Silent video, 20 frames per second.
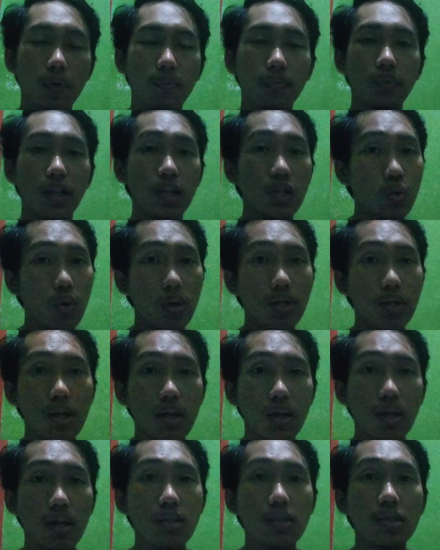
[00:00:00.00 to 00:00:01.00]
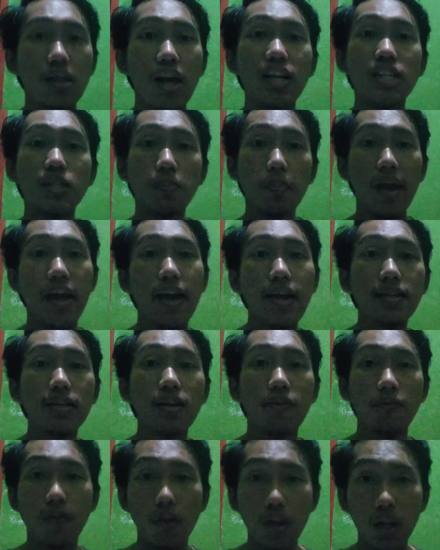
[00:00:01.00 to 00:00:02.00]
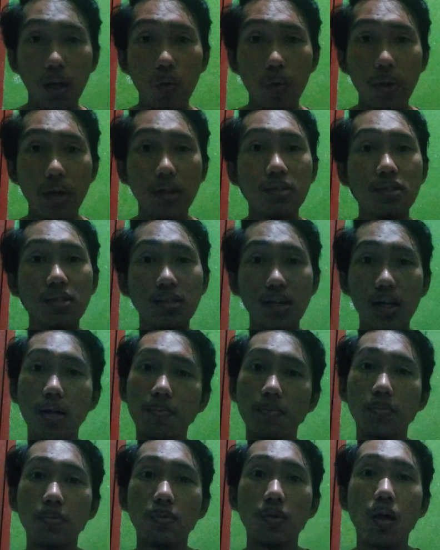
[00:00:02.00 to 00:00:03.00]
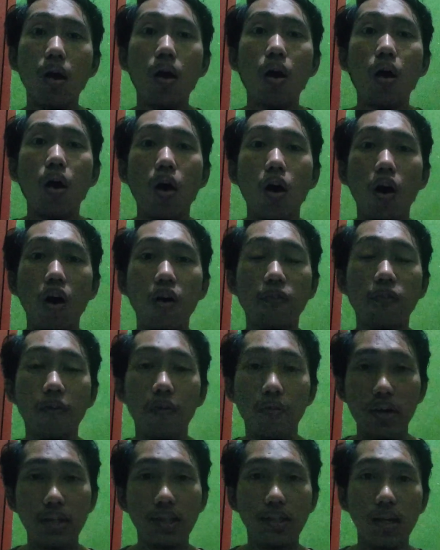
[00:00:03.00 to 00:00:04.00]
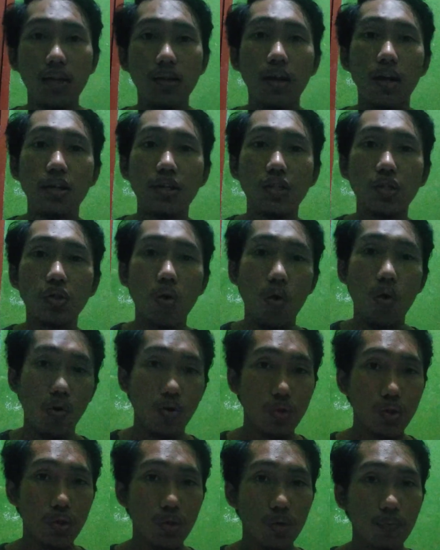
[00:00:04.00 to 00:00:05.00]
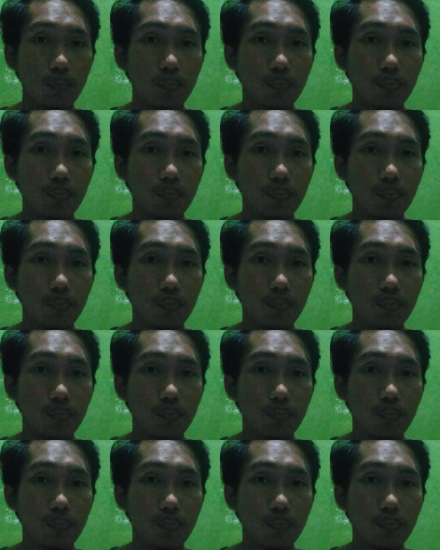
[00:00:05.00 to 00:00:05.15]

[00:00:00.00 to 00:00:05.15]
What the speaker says: Next question is, explain the following turn of written discourse: